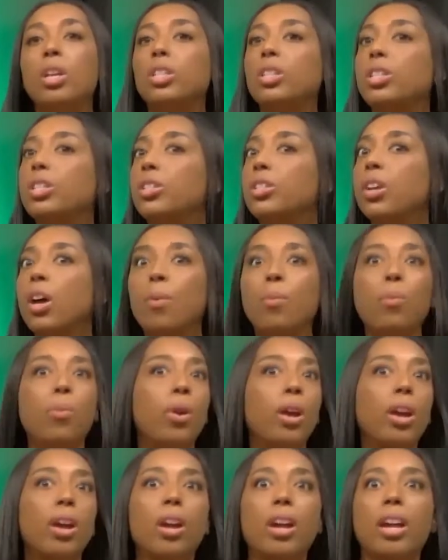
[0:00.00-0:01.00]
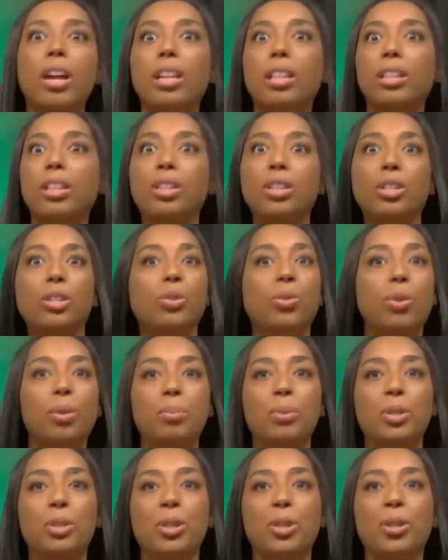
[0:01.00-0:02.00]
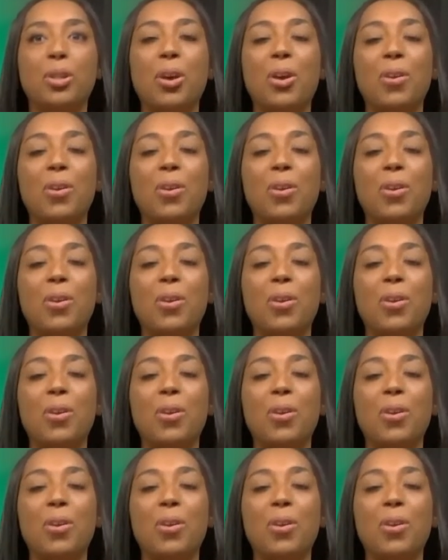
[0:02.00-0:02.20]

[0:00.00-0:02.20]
somewhere in the description.